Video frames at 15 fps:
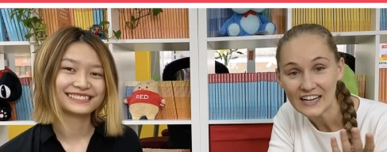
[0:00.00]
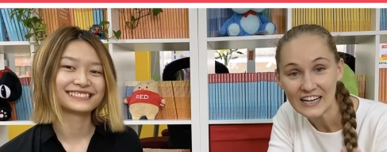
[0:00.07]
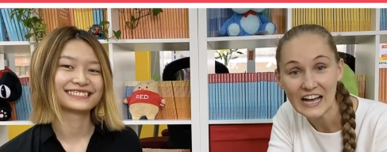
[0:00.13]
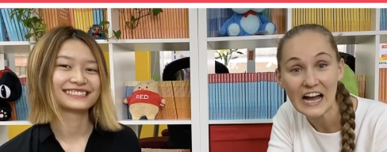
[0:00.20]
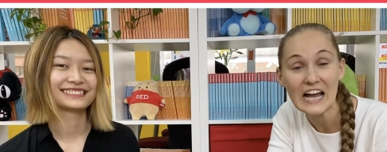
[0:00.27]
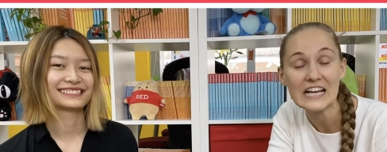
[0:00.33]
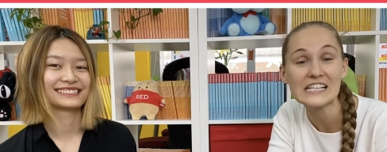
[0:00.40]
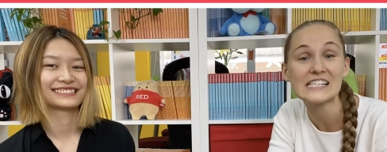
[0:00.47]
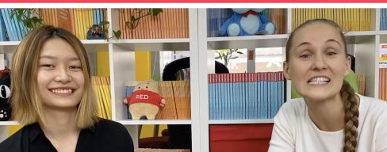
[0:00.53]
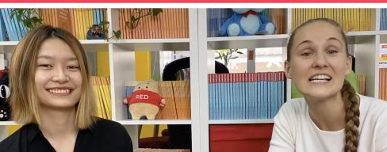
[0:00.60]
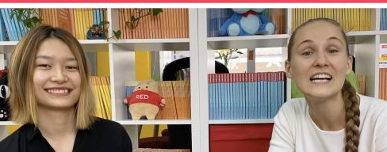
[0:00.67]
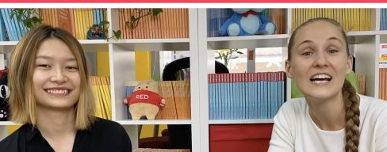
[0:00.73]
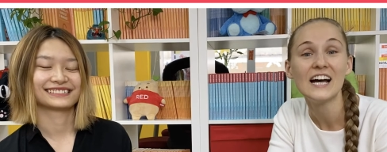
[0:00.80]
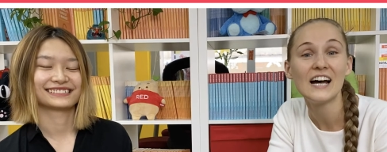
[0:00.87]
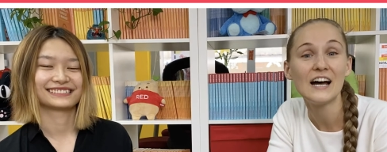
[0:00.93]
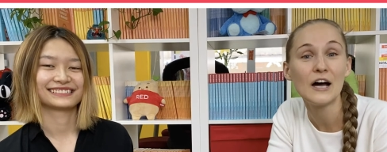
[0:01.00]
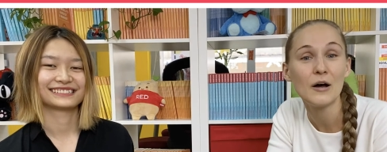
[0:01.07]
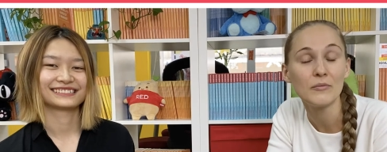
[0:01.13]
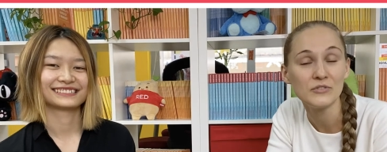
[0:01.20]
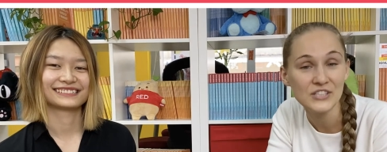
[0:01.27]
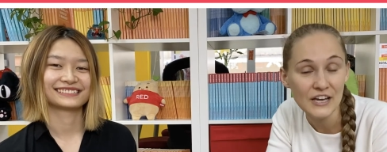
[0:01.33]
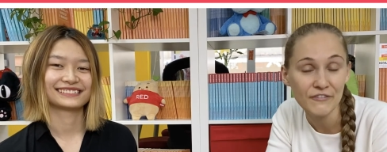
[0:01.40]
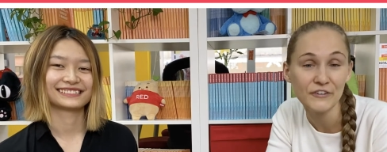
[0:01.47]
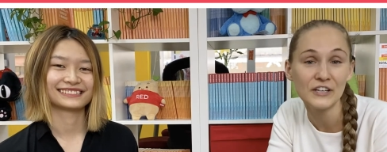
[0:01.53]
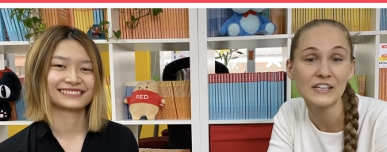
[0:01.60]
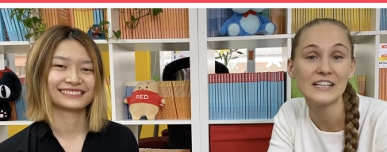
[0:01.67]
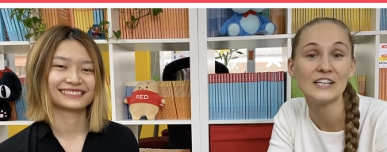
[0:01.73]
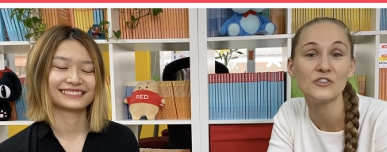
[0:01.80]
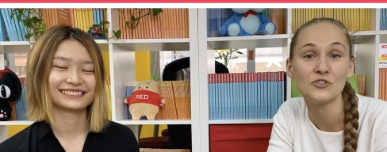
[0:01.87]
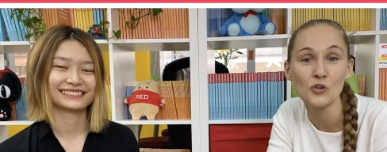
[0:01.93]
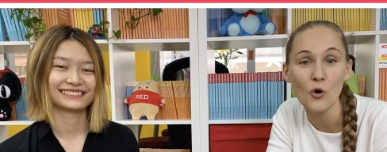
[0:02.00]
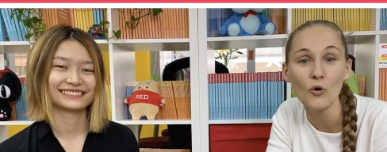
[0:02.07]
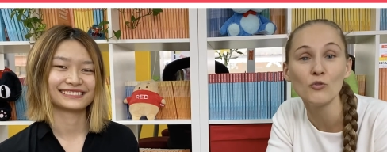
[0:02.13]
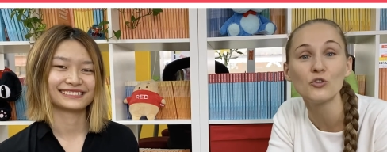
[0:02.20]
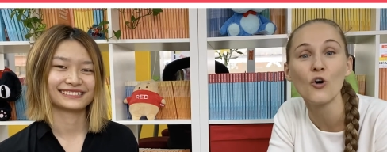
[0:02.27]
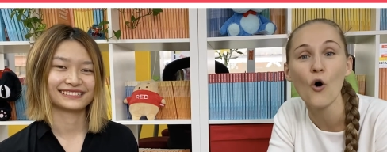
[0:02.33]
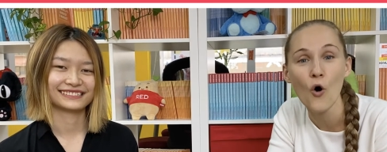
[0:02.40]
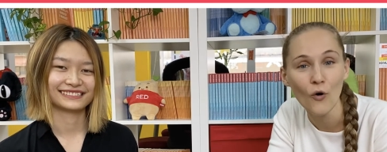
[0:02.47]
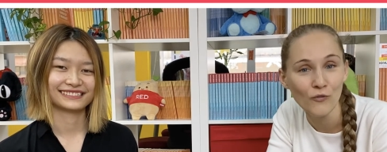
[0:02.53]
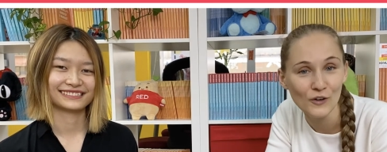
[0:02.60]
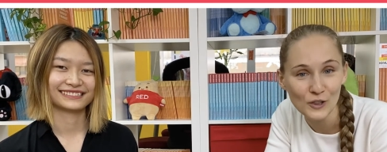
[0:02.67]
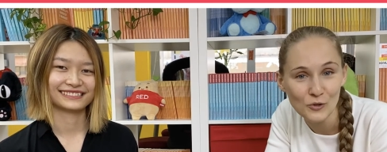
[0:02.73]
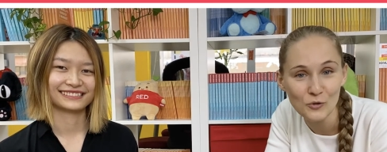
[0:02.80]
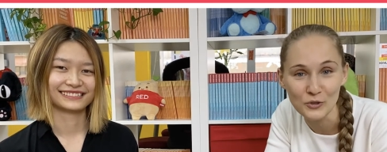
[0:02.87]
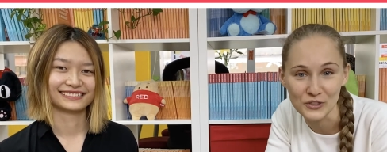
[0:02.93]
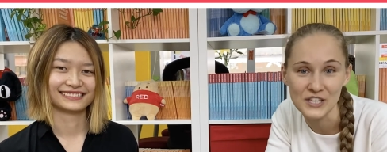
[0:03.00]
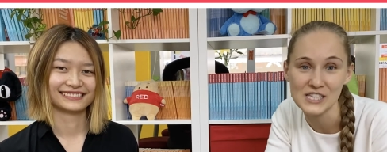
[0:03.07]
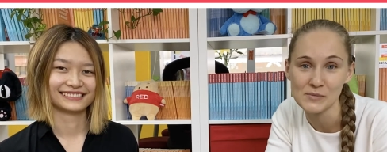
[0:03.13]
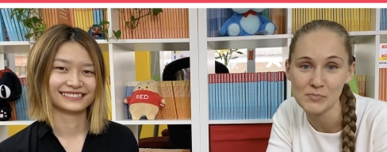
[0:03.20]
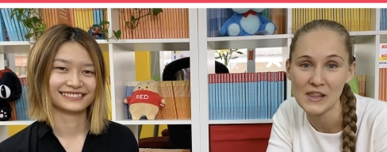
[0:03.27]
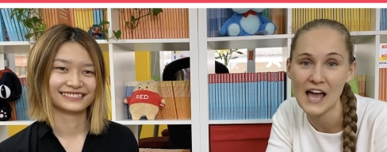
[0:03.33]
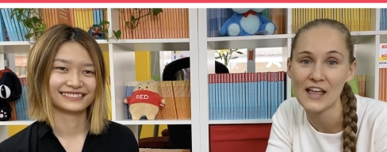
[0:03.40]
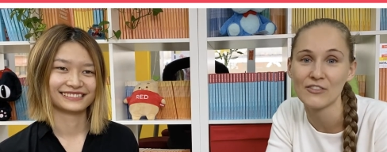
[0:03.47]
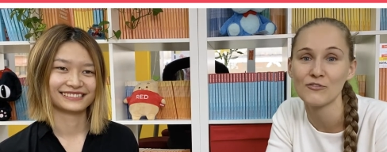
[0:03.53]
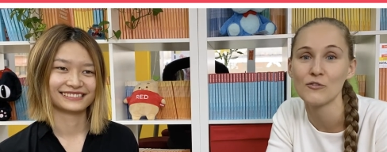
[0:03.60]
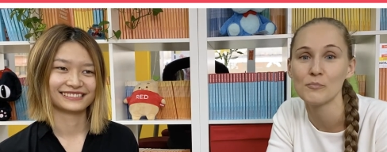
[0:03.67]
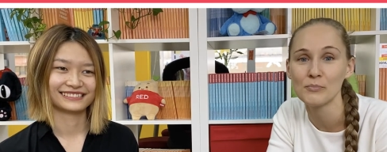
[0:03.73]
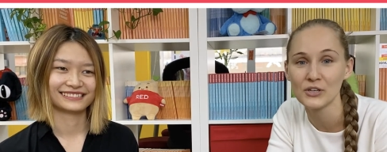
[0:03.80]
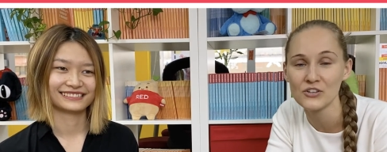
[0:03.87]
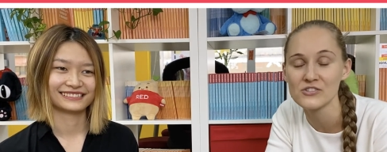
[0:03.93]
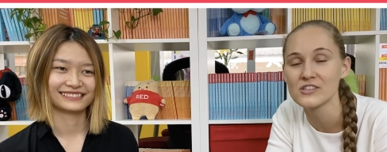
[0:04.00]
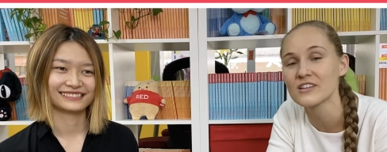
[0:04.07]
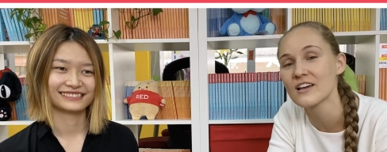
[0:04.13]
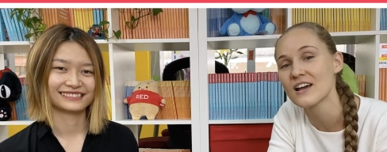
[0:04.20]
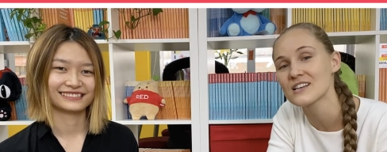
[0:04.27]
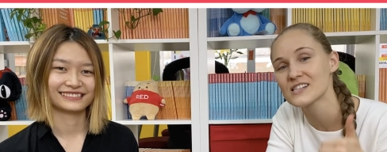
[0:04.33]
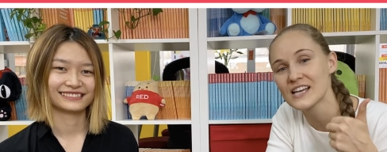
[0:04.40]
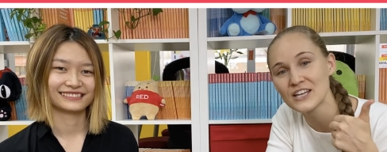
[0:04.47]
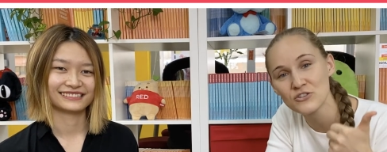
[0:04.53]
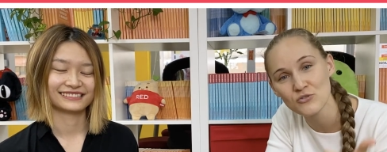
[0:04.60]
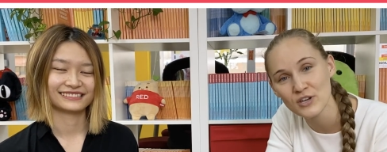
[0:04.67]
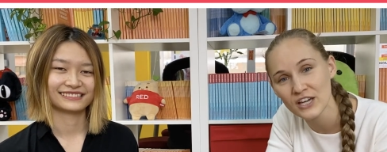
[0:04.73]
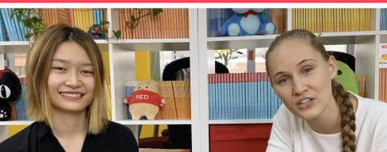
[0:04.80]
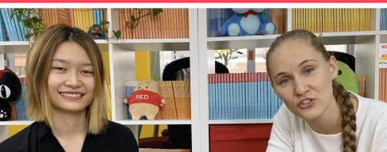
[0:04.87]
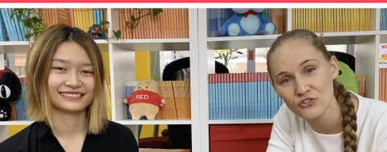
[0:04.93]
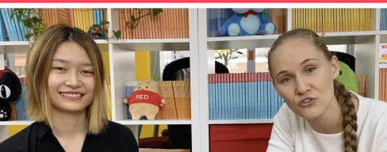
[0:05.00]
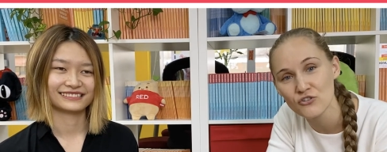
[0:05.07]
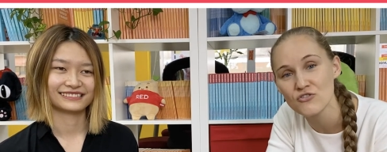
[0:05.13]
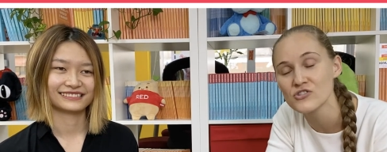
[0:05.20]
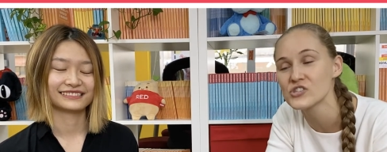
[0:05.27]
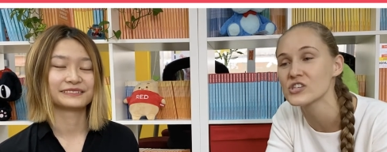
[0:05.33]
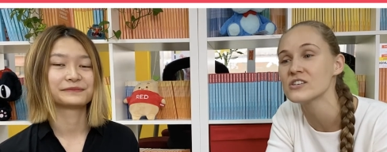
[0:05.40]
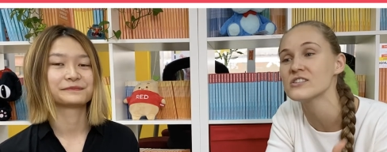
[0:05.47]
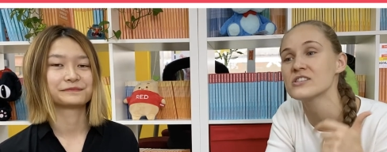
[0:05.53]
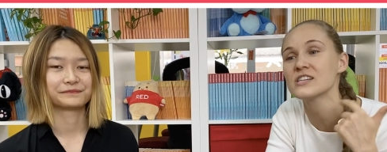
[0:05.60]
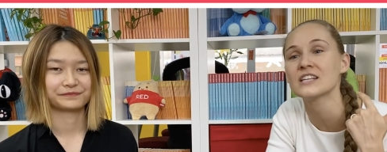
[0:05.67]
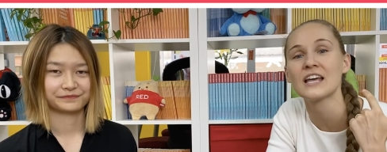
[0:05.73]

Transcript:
Speaker 1: Guys, um, definitely don't overlook this platform because it has educated users,